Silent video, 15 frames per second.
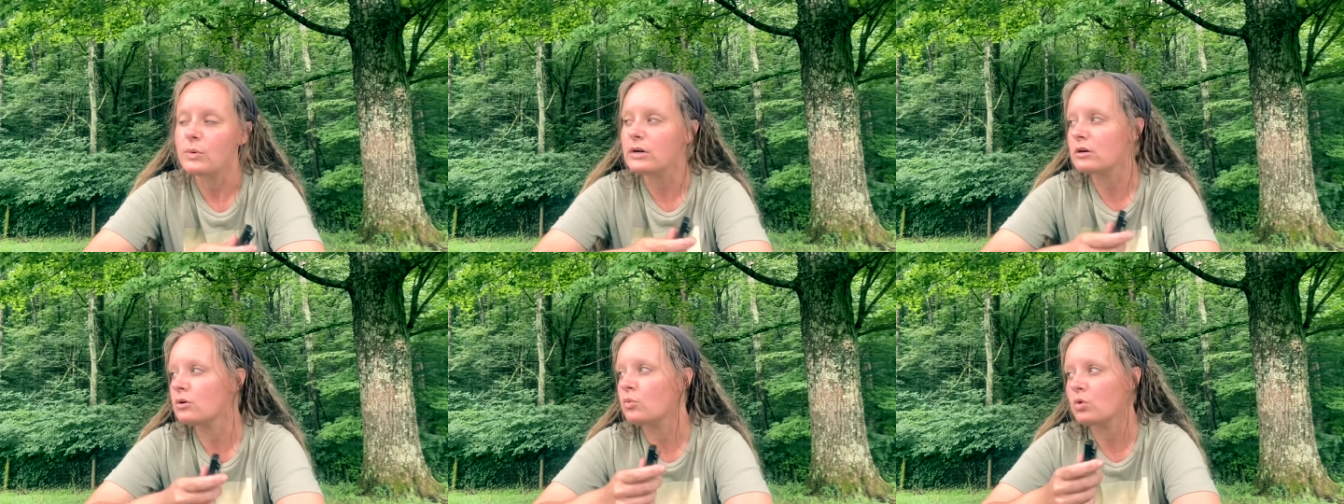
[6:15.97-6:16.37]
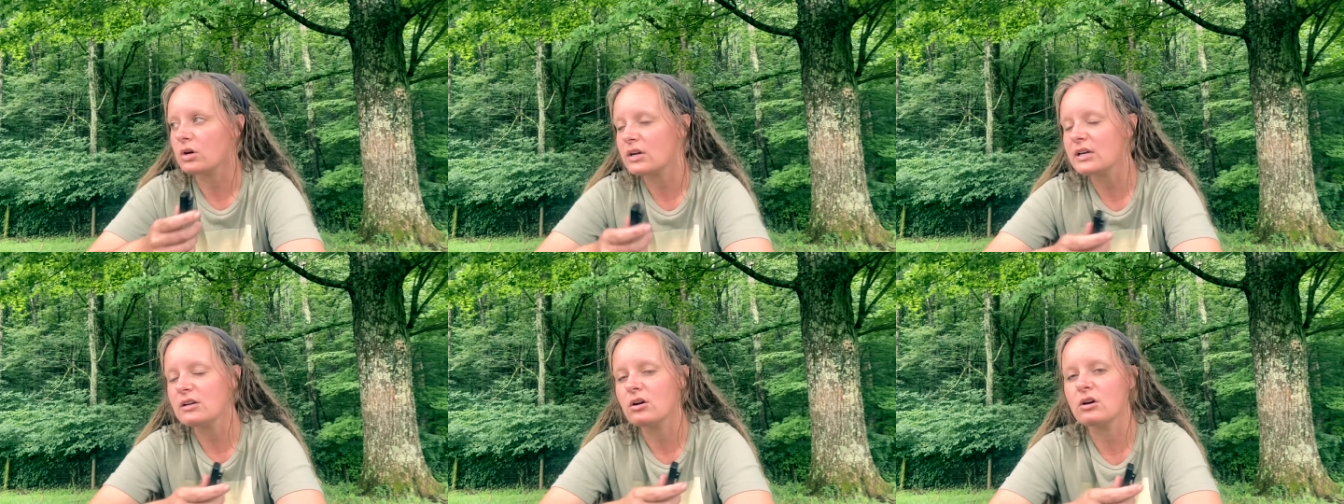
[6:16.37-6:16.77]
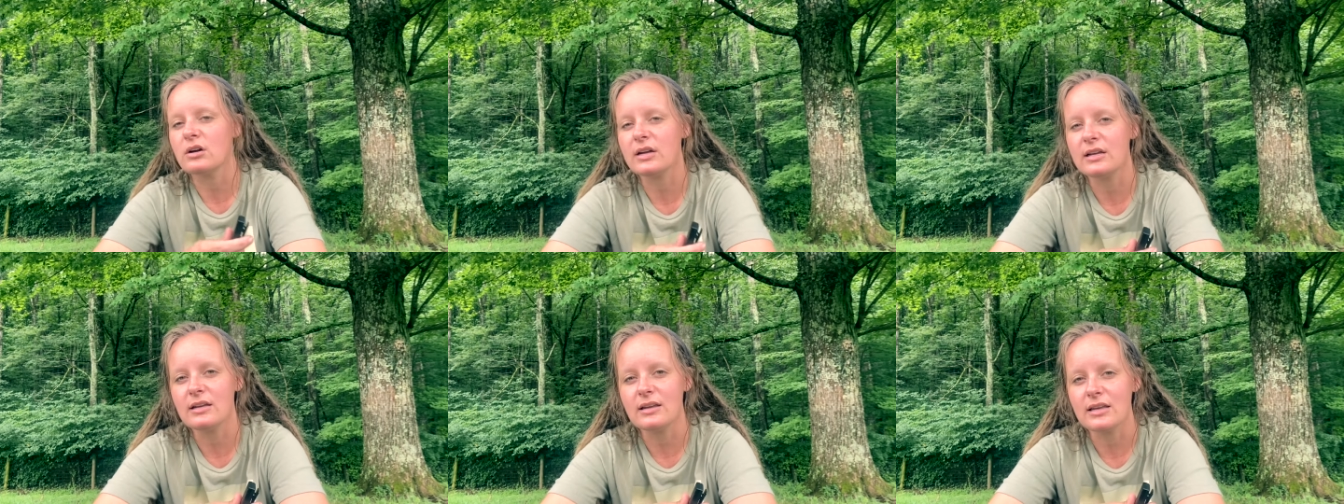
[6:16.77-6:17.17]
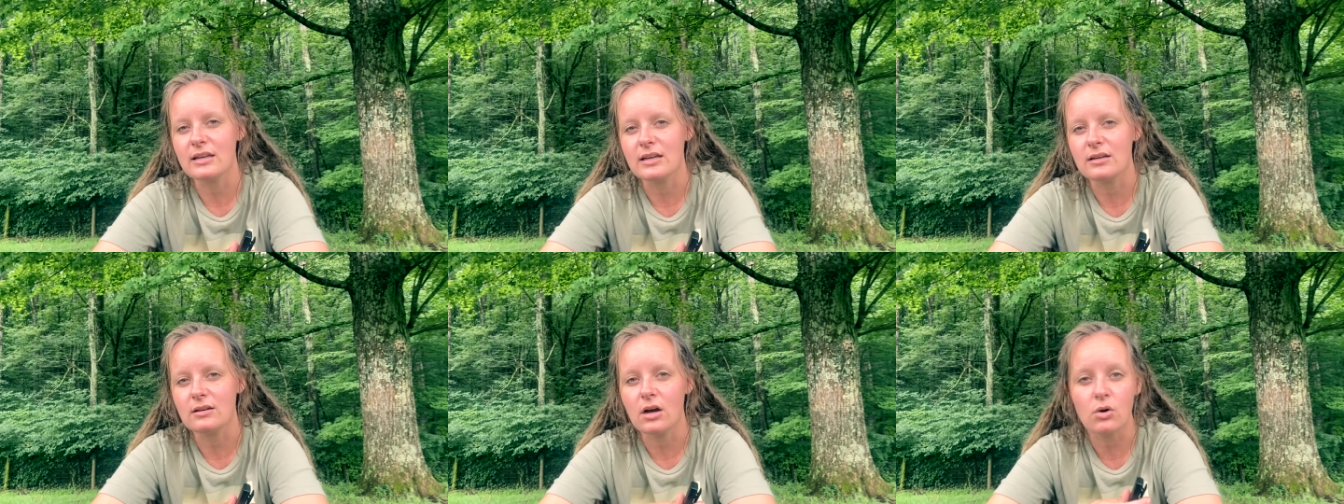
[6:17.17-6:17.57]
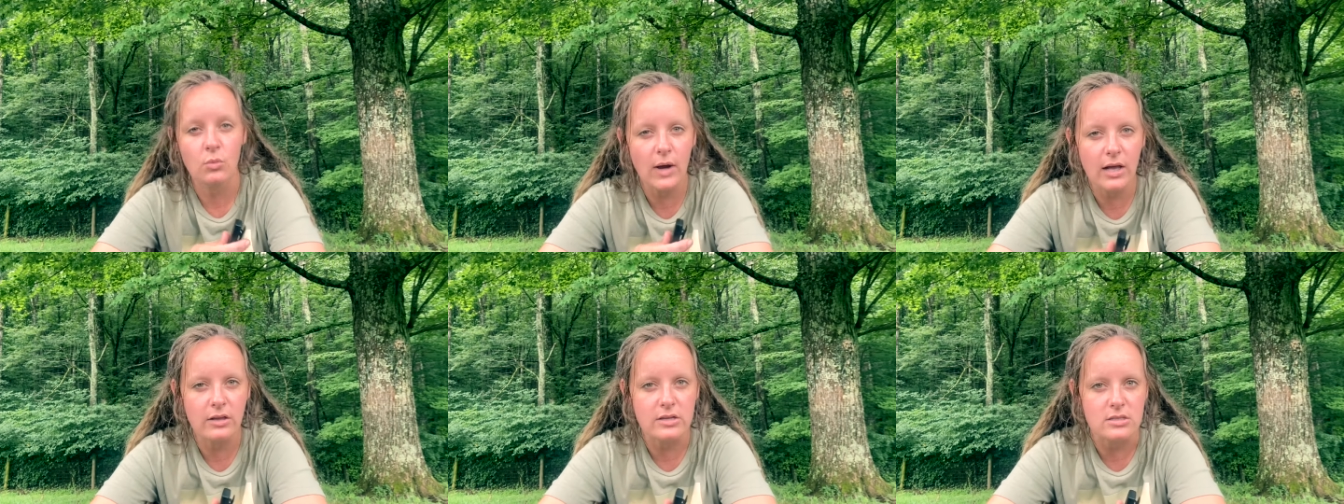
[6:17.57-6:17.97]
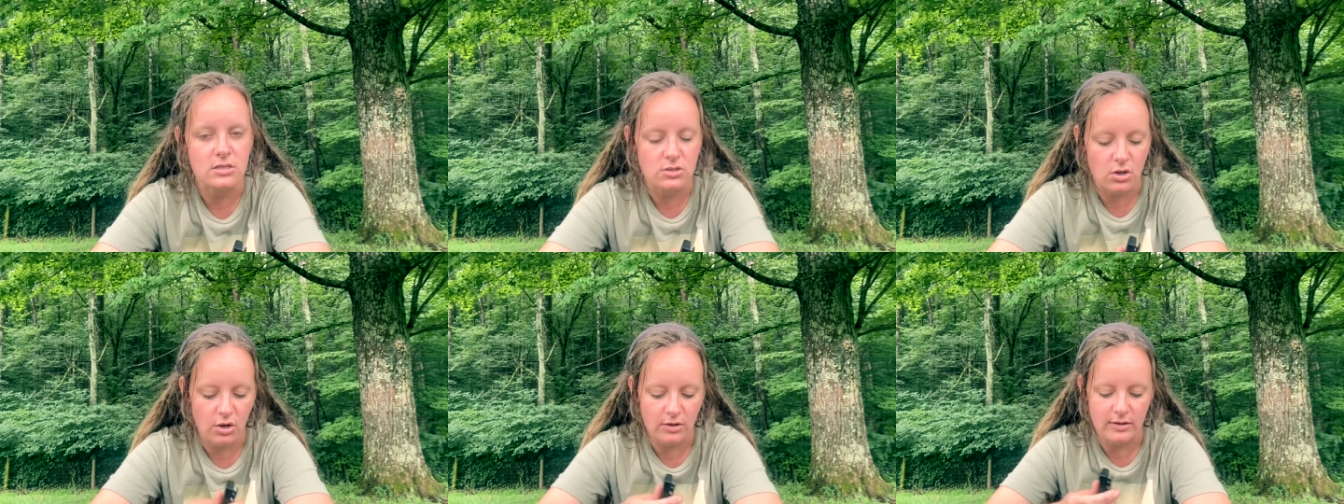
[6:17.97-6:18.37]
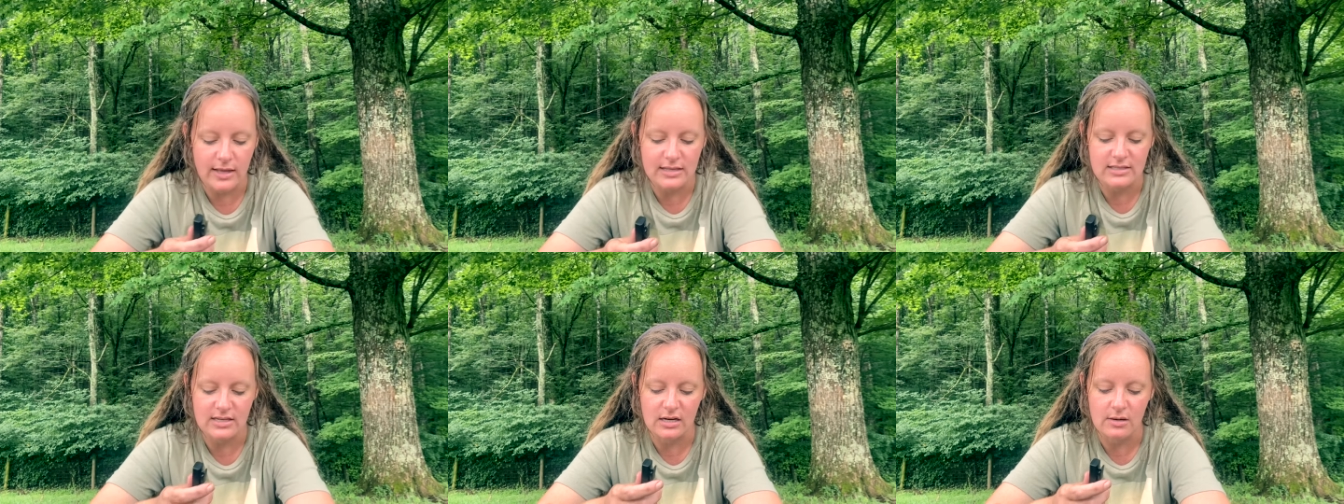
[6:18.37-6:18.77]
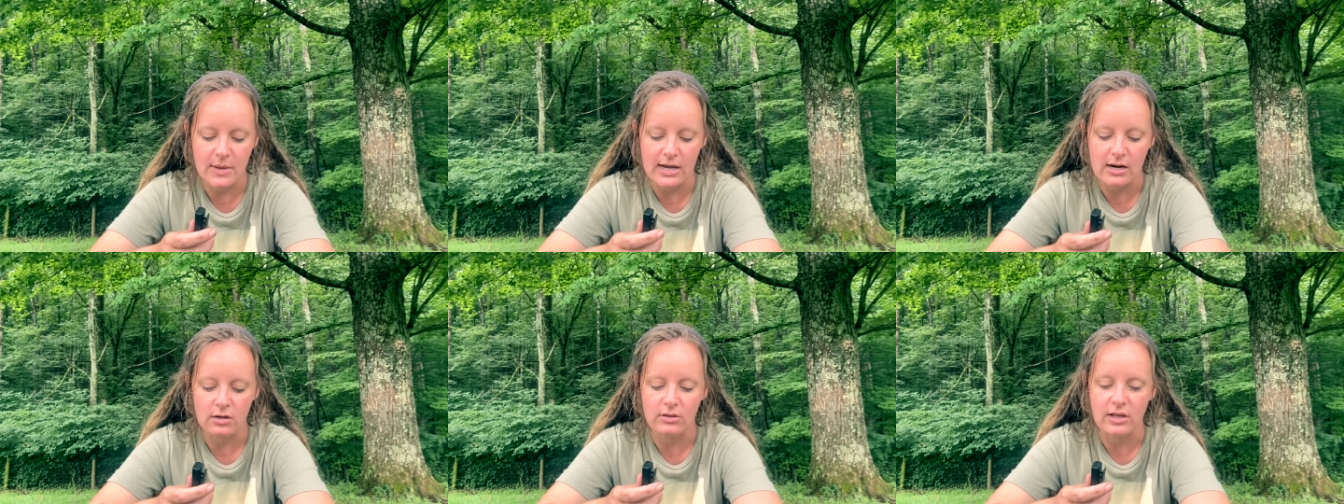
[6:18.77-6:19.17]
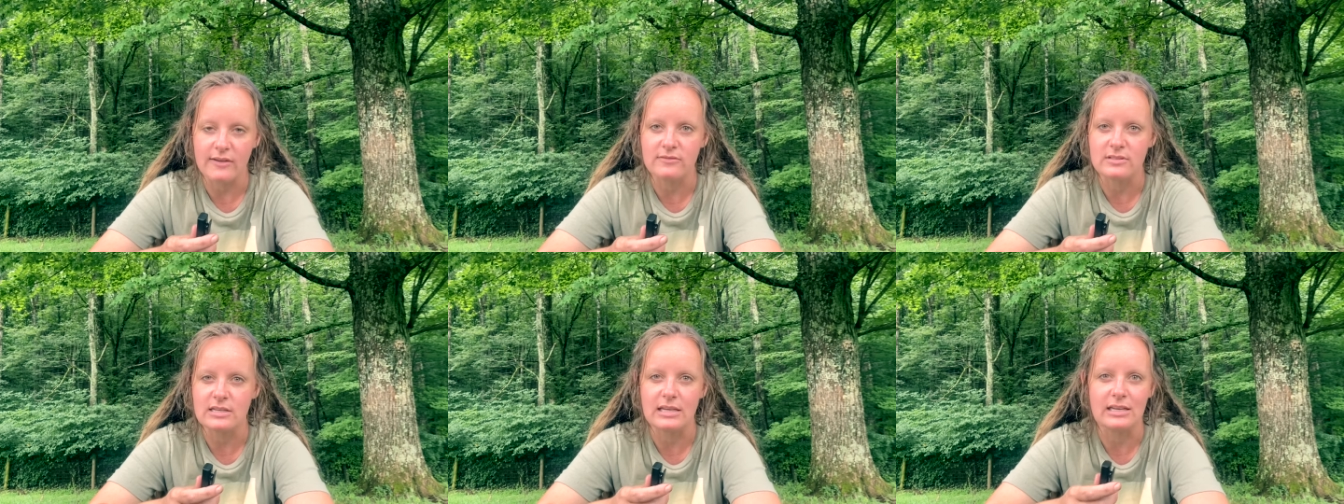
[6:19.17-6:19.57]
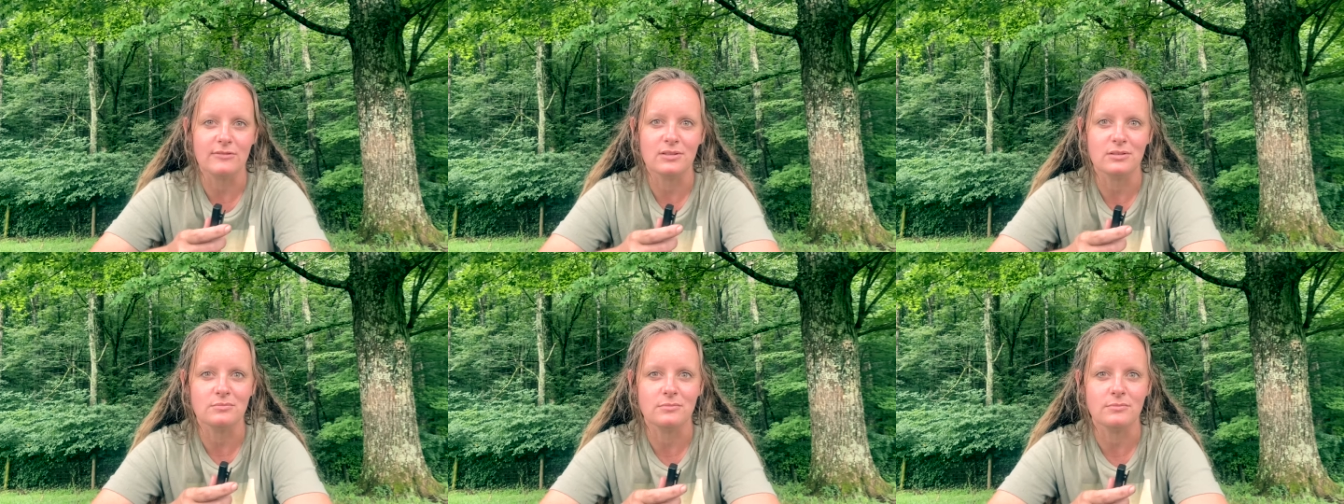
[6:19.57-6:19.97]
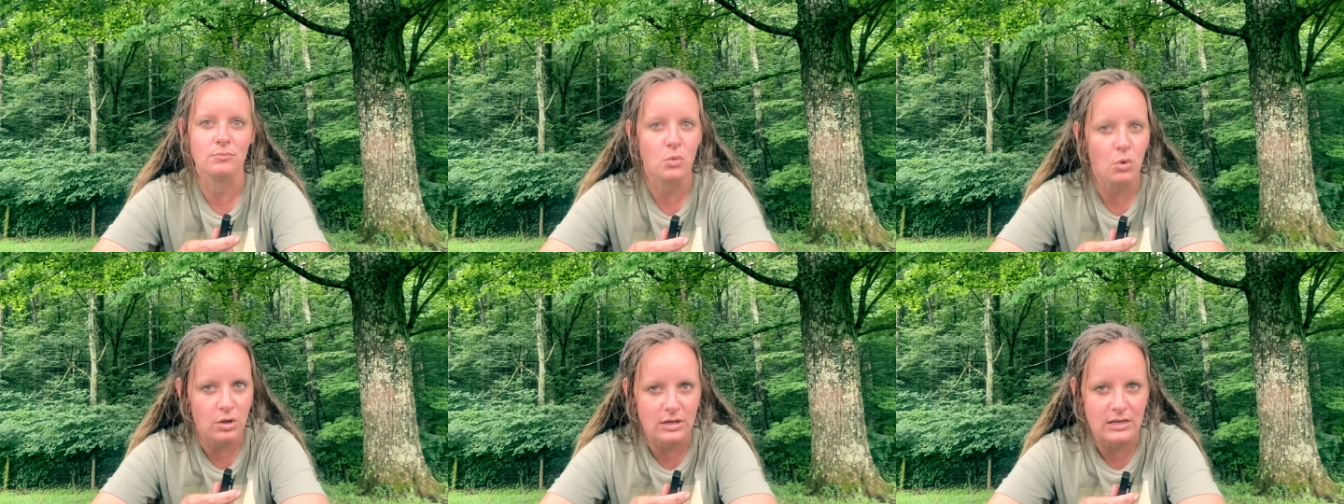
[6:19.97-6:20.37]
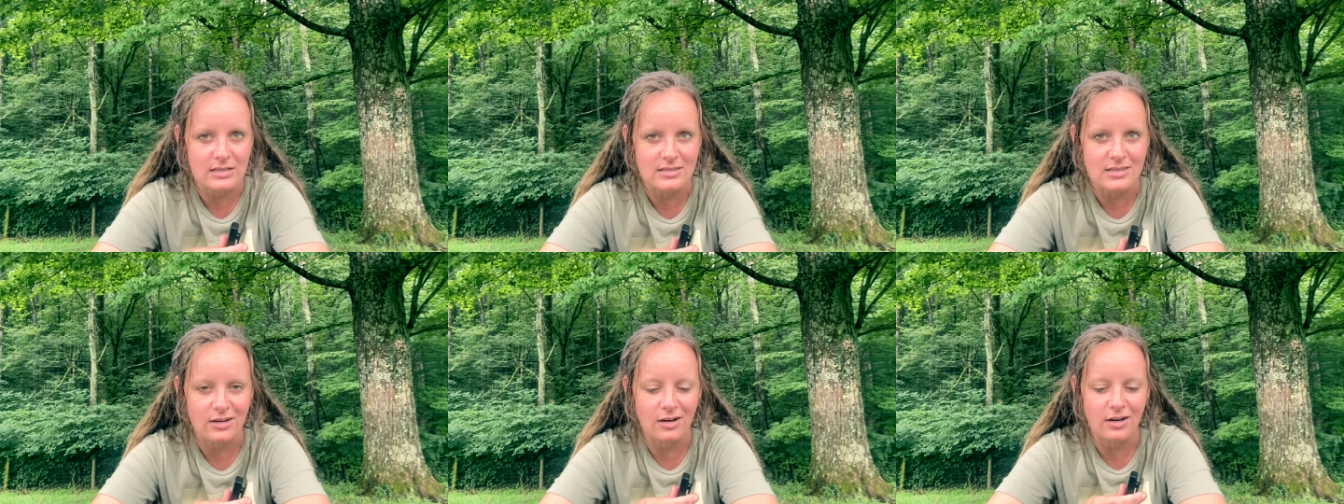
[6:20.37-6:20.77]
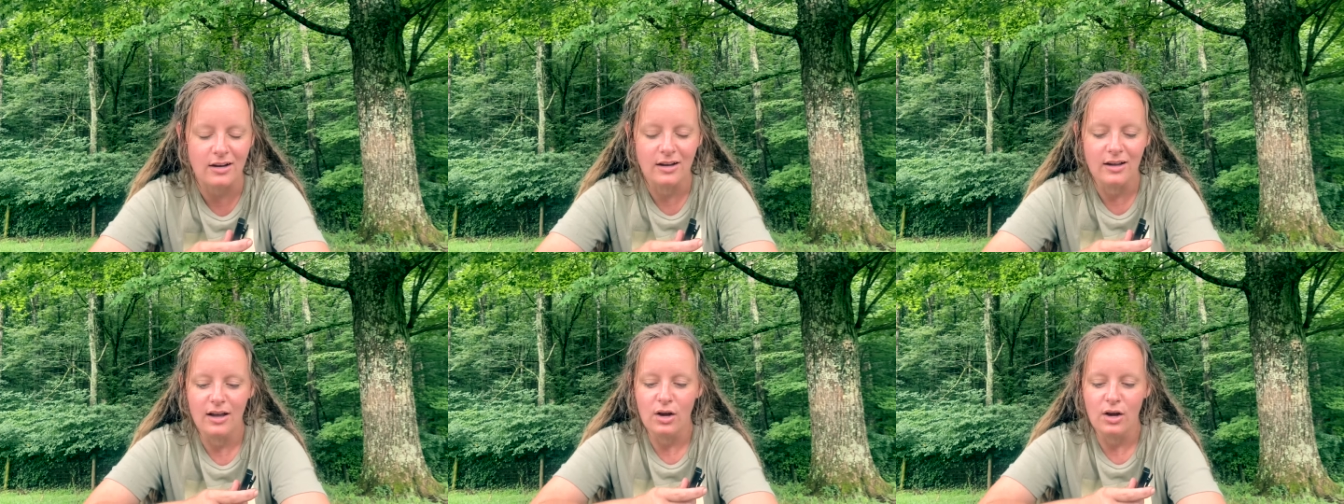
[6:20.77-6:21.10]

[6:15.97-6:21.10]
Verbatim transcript: We are working on getting a well installed that's going to make our lives even more easier.